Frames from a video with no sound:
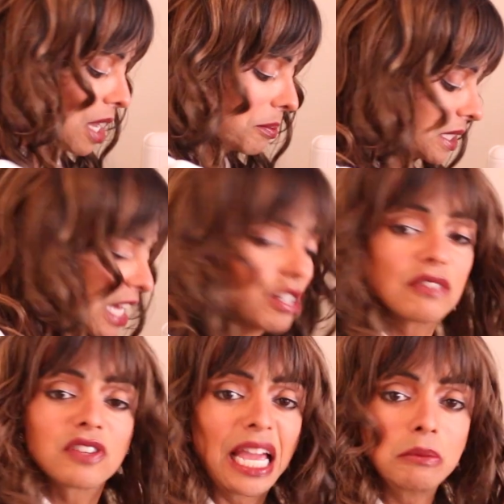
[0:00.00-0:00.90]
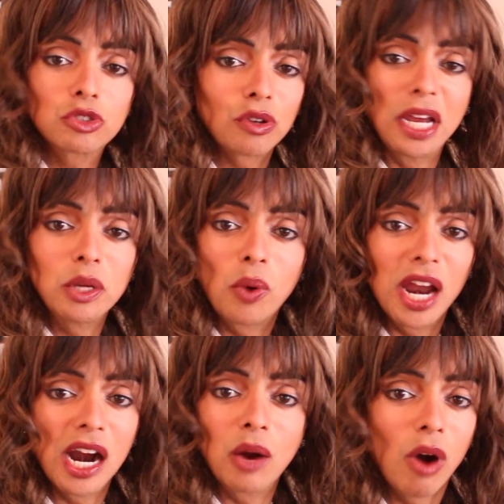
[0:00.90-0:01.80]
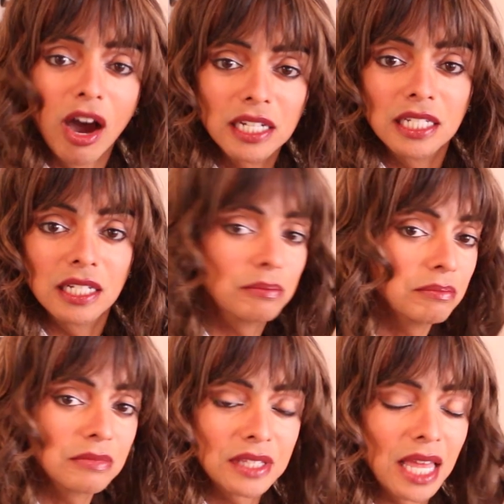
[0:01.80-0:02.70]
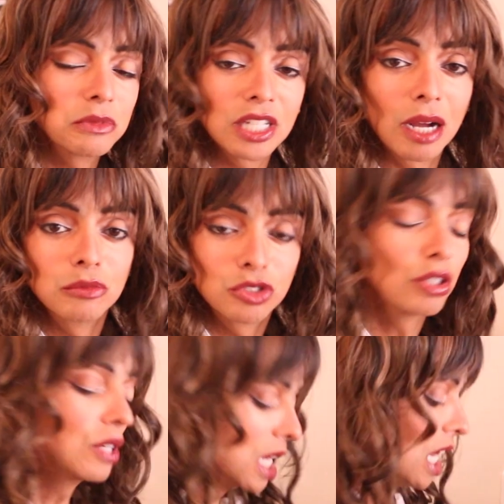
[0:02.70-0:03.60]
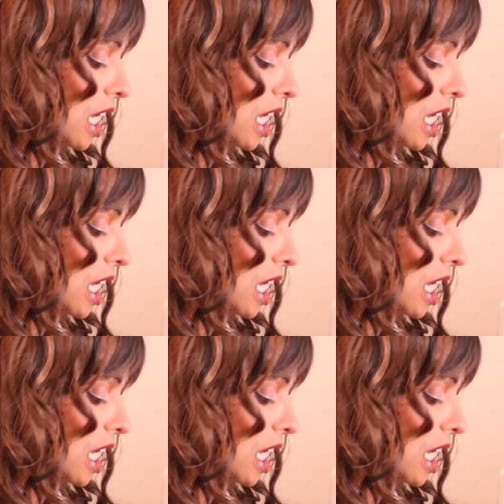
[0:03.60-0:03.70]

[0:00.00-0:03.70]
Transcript: But they could have came true anywhere I wanted them to come true.